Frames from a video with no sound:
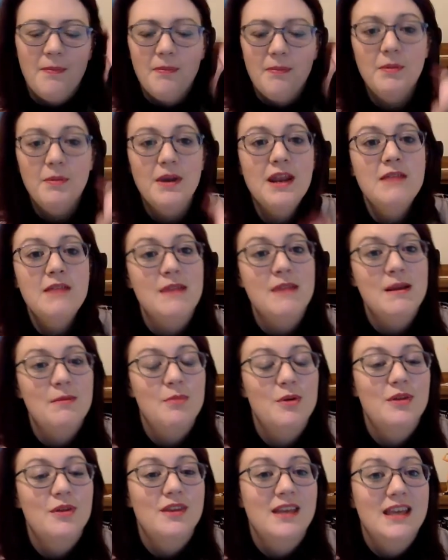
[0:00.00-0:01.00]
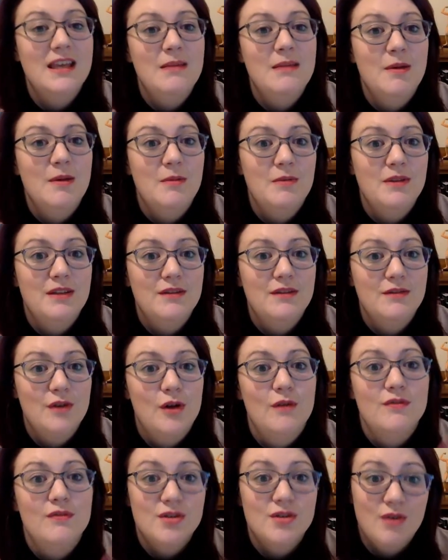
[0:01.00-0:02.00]
But I might put the key people
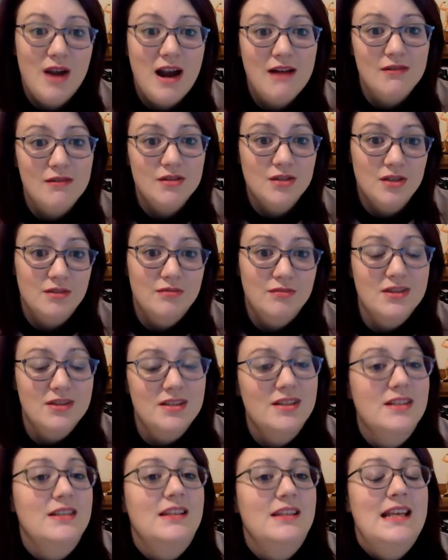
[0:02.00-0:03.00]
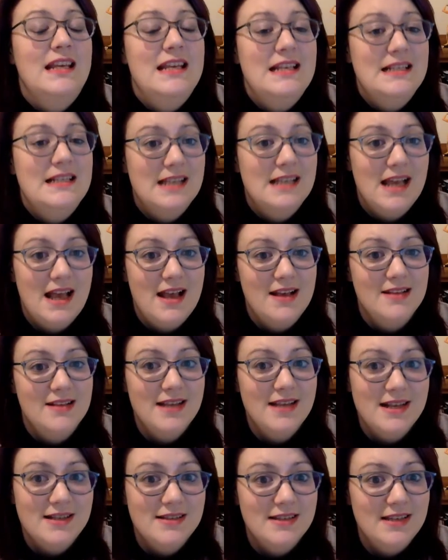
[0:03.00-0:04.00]
involved. So Harold Godwinson, he's
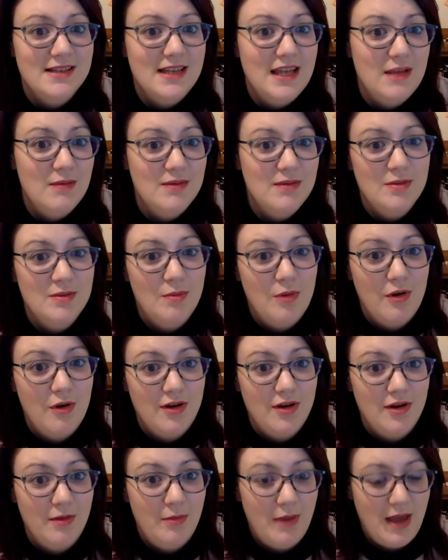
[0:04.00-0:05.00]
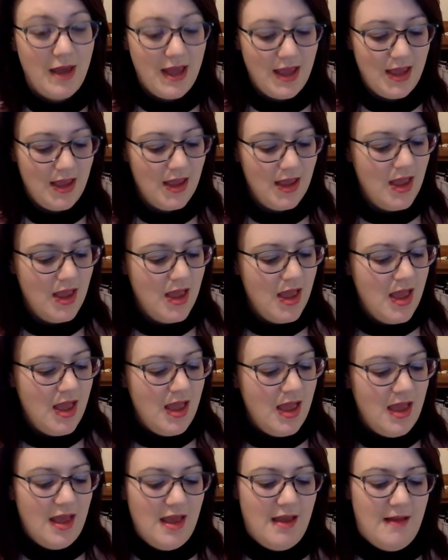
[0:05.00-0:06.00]
Saxon, he was supported by
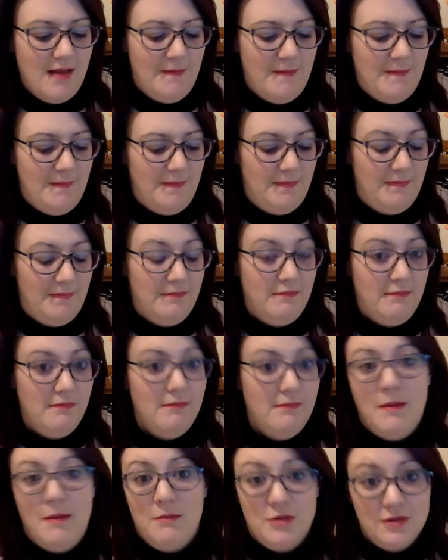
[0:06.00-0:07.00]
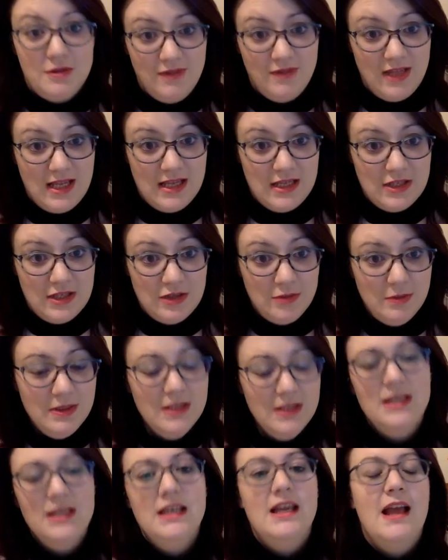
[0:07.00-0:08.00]
members of the English
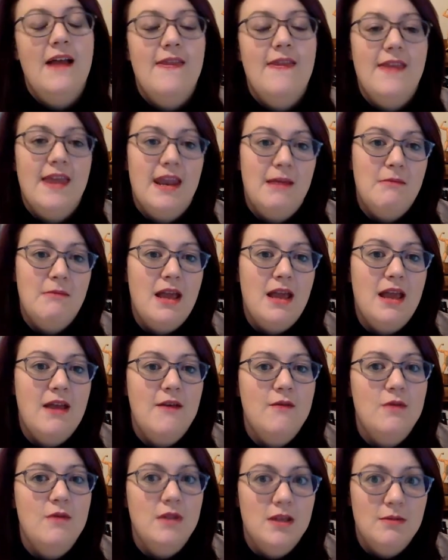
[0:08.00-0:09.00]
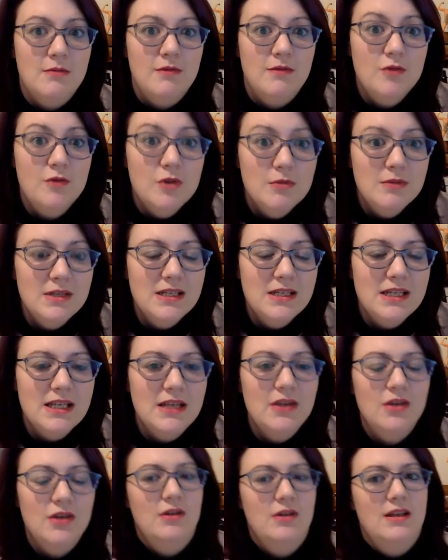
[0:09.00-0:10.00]
nobility, and then I might have William of Normandy,
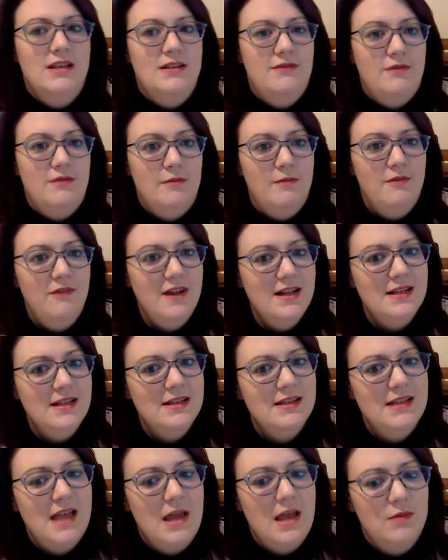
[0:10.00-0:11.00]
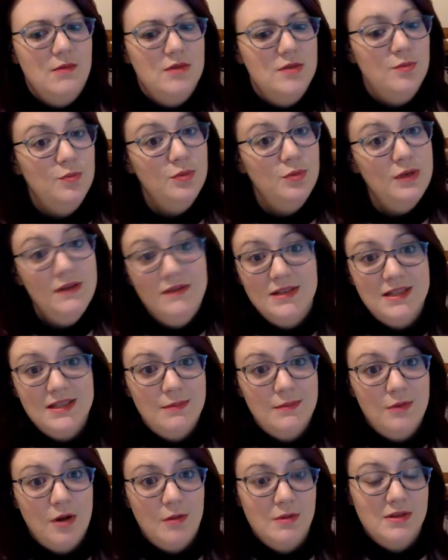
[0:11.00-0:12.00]
who is from France and was previously
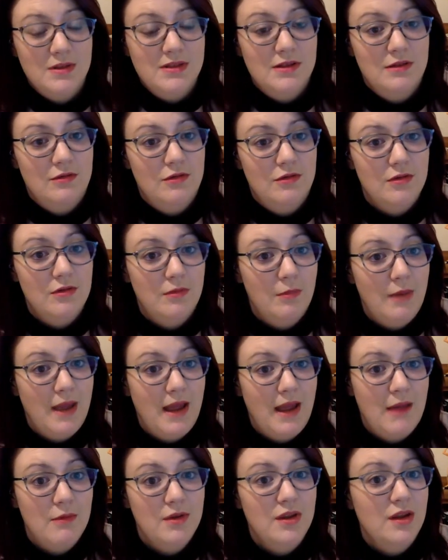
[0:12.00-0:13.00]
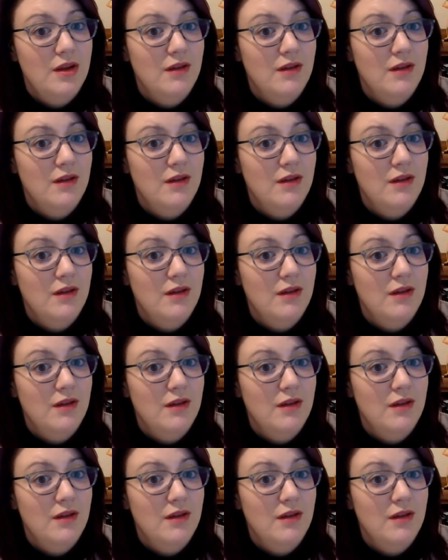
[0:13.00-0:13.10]
promised the throne by Edward the